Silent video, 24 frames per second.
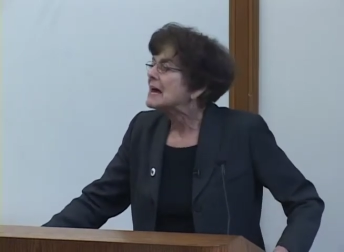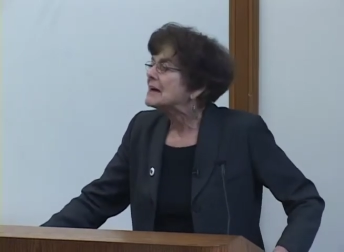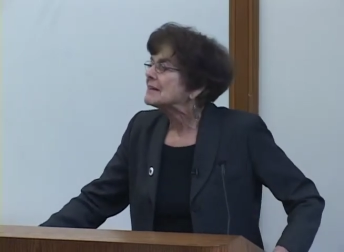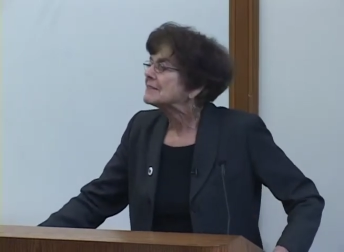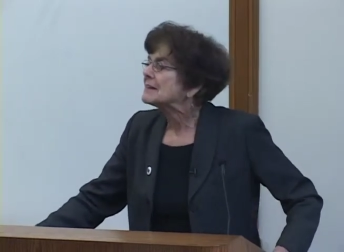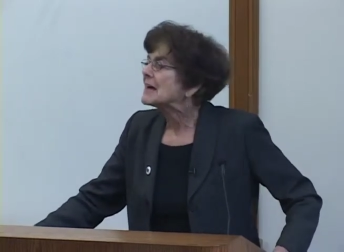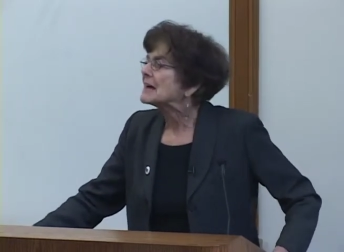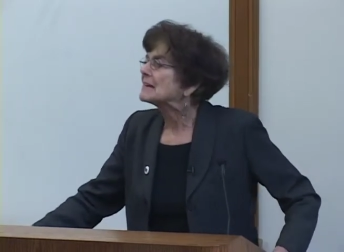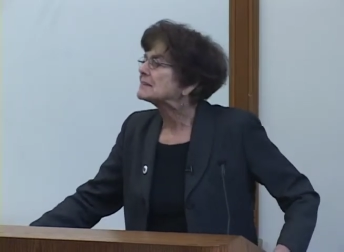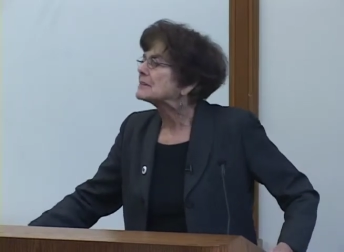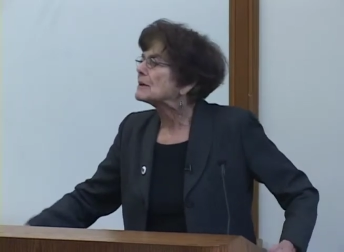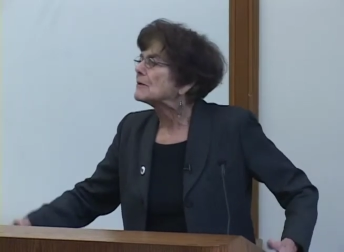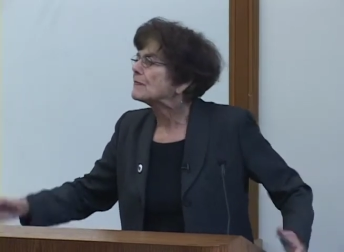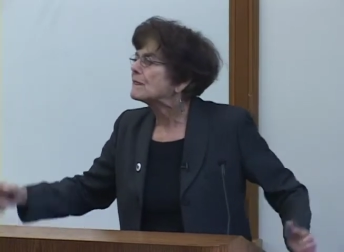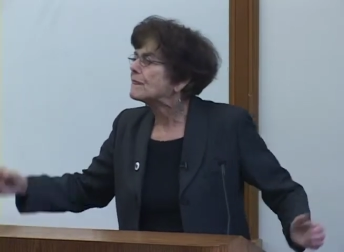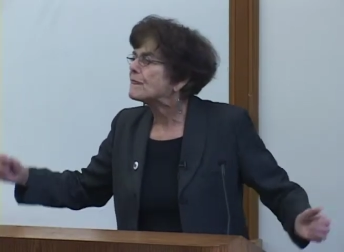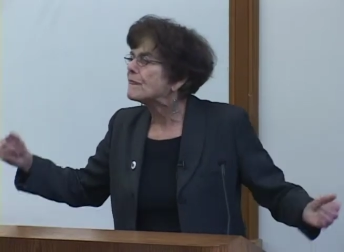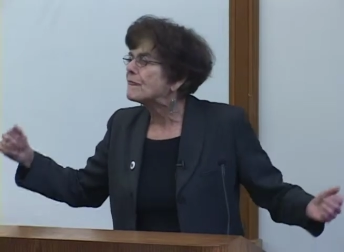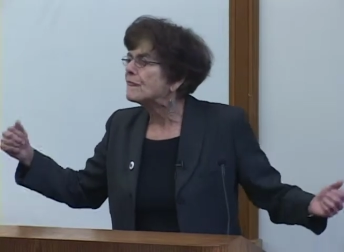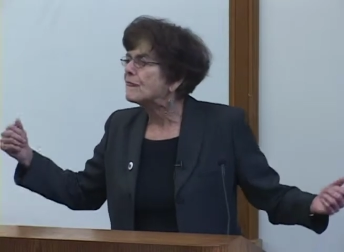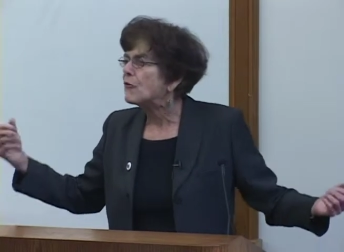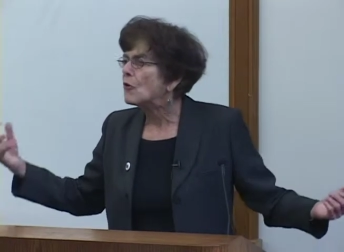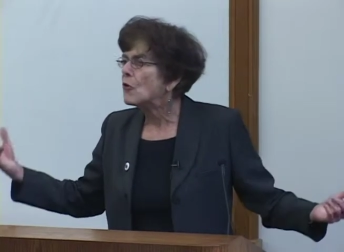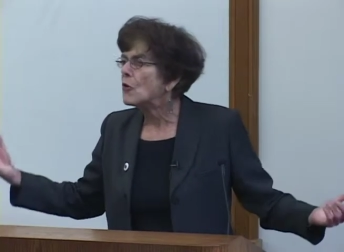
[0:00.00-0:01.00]
that the
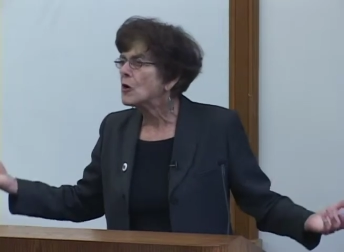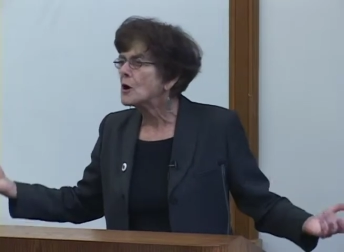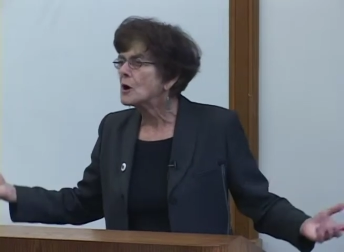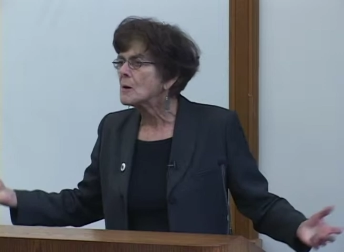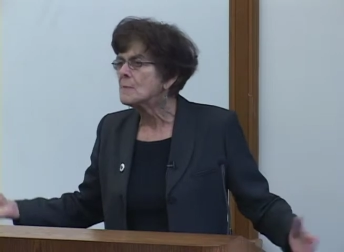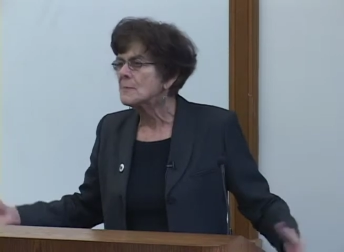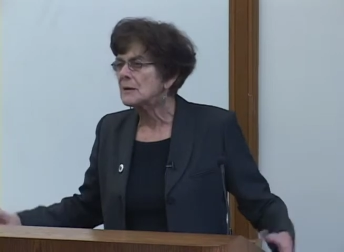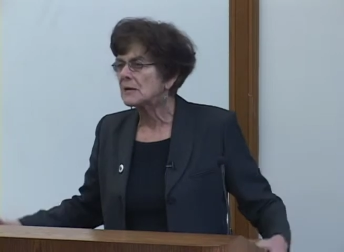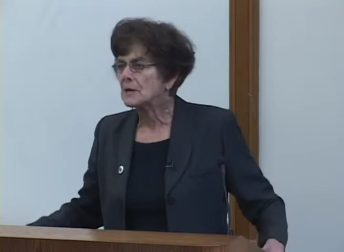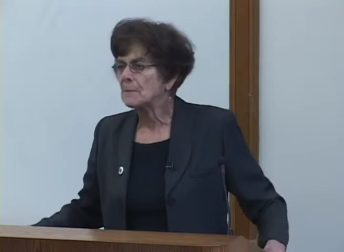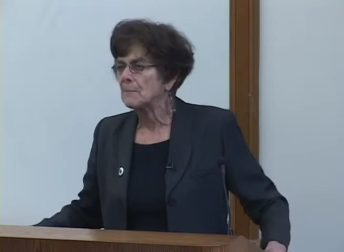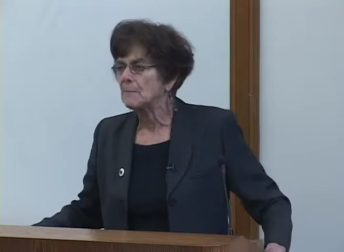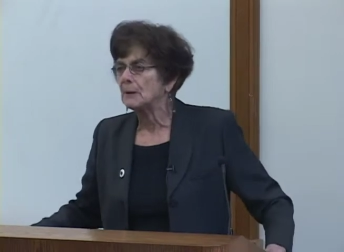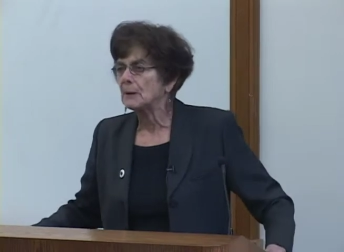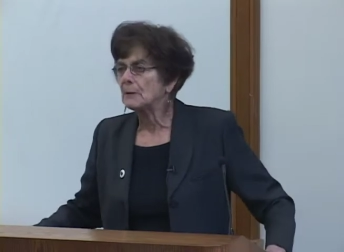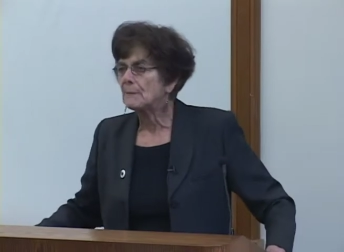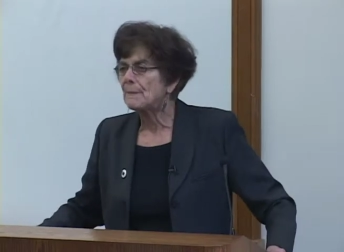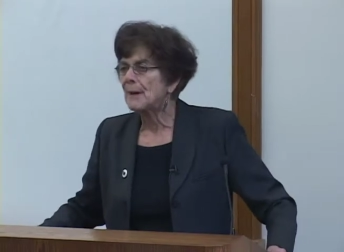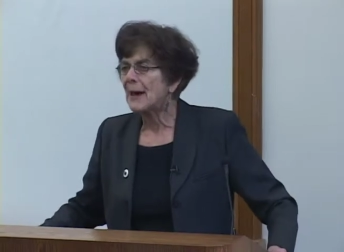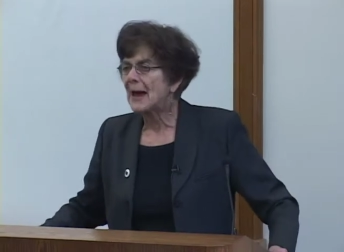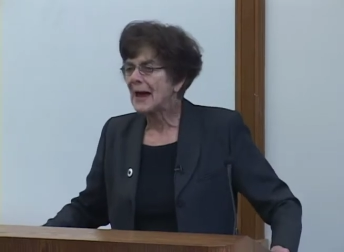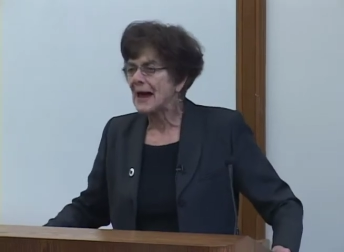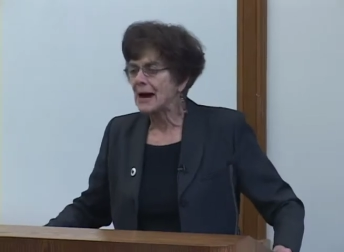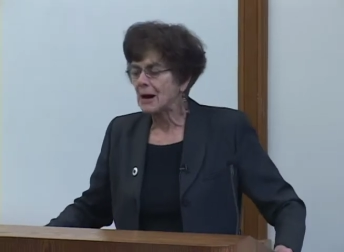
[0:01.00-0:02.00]
formidable
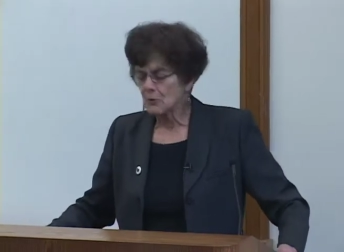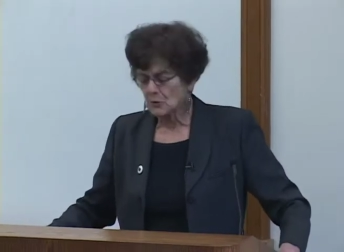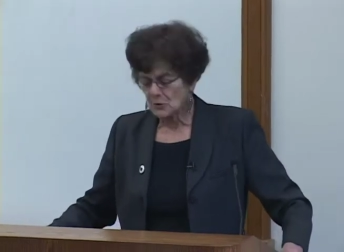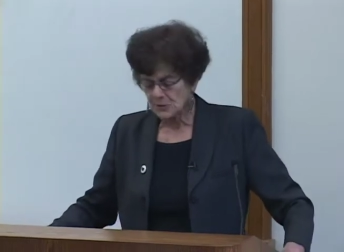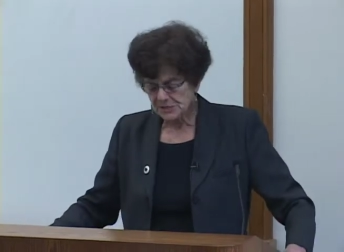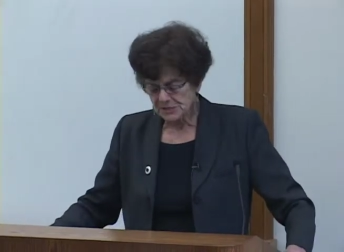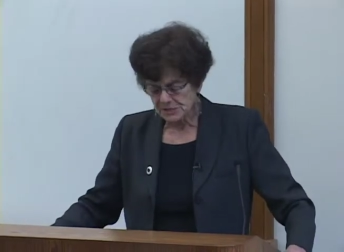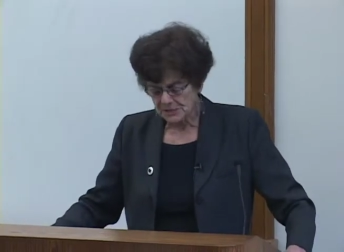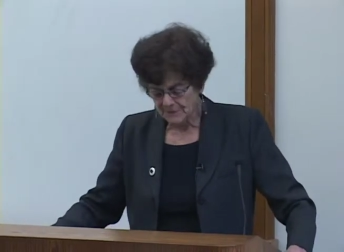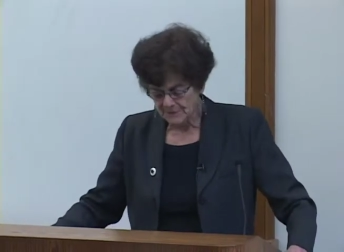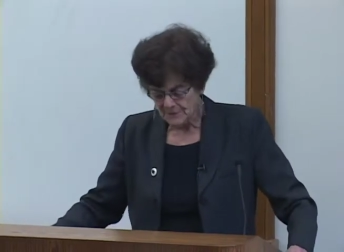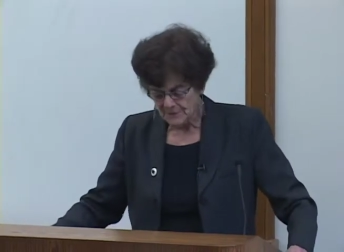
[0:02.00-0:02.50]
powers of